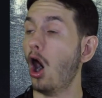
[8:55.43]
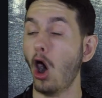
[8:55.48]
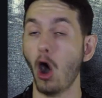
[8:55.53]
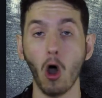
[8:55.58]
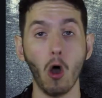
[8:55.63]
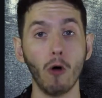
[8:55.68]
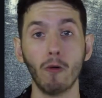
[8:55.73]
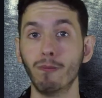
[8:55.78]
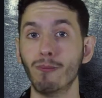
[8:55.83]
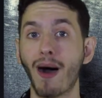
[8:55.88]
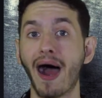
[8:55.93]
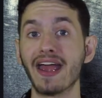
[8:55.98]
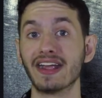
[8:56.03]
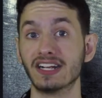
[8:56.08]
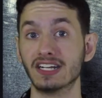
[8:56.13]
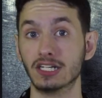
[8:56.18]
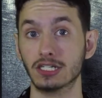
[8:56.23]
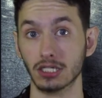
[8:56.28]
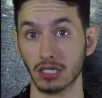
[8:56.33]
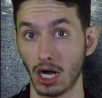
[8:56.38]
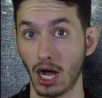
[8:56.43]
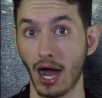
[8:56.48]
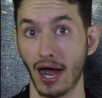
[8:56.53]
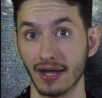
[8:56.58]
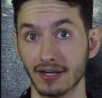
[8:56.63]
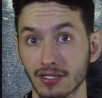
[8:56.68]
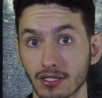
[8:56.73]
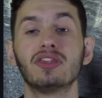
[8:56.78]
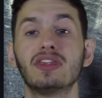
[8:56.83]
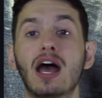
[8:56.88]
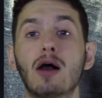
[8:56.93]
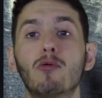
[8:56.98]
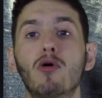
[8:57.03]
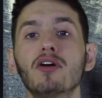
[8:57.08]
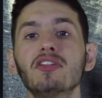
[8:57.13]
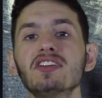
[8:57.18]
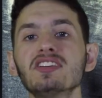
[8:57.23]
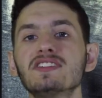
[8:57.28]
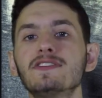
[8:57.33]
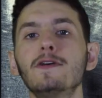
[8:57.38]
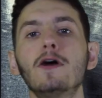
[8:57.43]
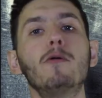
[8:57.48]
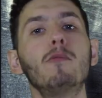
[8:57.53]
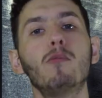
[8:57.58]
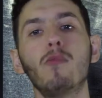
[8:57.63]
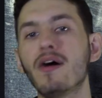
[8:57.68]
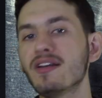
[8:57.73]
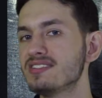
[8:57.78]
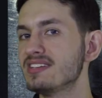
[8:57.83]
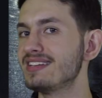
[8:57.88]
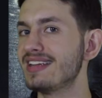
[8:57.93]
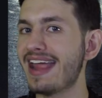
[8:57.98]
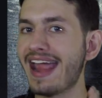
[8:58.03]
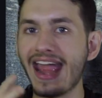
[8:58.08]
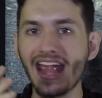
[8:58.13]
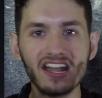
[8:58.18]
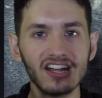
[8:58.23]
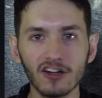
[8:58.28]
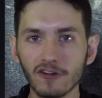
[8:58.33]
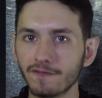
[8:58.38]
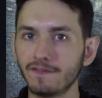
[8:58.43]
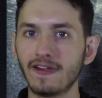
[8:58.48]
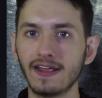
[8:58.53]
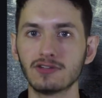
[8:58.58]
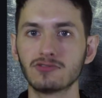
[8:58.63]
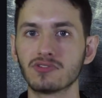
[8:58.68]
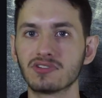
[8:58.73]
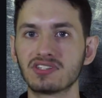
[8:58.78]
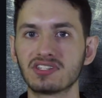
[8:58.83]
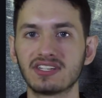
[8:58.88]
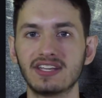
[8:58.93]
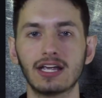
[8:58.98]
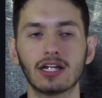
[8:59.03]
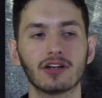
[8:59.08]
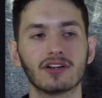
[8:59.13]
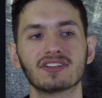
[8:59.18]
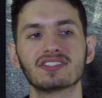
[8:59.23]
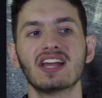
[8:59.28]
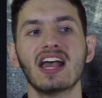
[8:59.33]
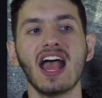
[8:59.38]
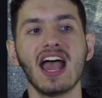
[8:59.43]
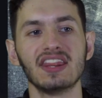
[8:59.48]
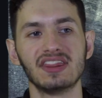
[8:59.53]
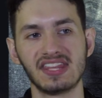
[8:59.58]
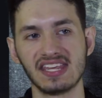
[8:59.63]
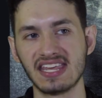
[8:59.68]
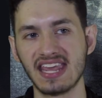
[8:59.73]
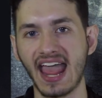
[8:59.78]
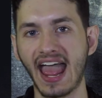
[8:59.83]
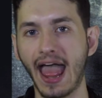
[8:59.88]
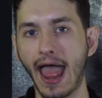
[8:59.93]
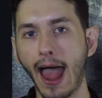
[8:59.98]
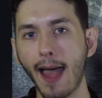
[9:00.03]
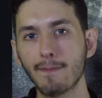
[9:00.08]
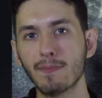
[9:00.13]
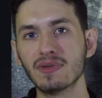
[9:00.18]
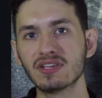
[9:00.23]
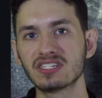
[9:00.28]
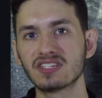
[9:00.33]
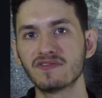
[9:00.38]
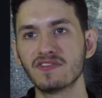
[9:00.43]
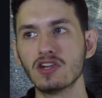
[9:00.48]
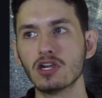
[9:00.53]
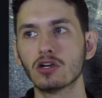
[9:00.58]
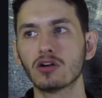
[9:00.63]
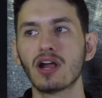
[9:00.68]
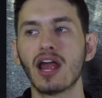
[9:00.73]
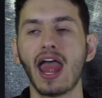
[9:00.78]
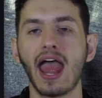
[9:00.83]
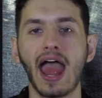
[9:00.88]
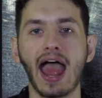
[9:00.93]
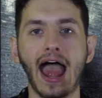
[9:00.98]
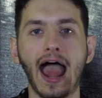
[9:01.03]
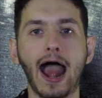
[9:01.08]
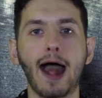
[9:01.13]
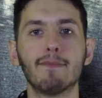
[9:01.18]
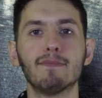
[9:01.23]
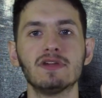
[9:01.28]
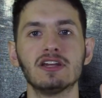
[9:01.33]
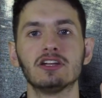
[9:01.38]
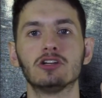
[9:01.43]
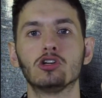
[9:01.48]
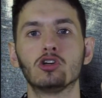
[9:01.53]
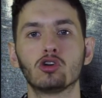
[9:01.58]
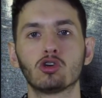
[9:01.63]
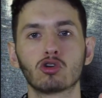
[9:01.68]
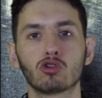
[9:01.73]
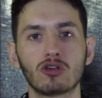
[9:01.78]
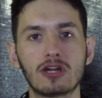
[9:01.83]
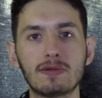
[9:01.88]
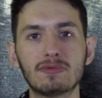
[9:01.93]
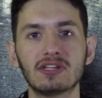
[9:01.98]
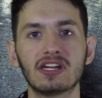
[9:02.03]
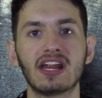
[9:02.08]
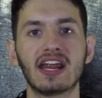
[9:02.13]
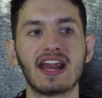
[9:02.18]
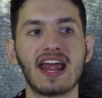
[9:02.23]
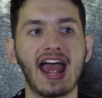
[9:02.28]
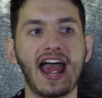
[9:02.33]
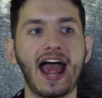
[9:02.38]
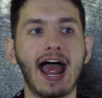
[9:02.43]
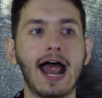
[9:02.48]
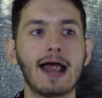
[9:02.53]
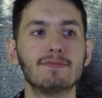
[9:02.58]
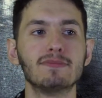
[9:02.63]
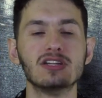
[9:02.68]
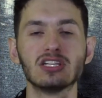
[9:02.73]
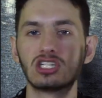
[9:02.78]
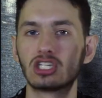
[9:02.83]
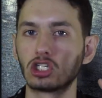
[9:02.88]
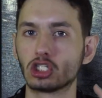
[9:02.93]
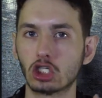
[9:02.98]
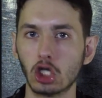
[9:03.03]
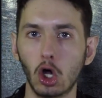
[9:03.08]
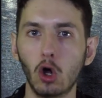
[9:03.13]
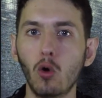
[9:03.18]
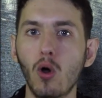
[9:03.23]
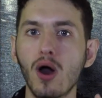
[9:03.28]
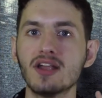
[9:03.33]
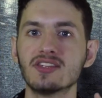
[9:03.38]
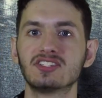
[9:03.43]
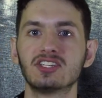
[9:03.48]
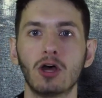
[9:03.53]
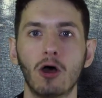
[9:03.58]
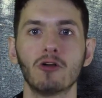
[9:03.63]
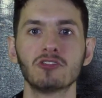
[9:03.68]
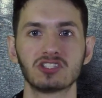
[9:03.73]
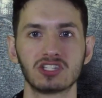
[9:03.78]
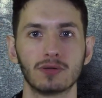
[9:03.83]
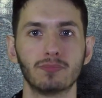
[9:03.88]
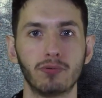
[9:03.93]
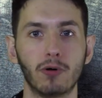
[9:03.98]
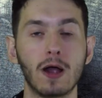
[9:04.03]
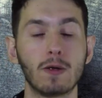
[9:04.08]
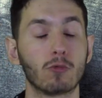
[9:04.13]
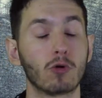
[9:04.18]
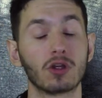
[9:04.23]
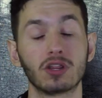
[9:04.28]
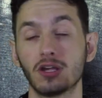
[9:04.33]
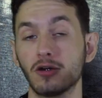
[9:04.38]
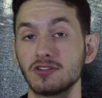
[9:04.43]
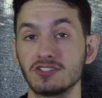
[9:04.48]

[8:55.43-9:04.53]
Oh my god. Now, while this film wasn't in your face with scares, the atmosphere had me creeped and it had me so unsettled to the point where there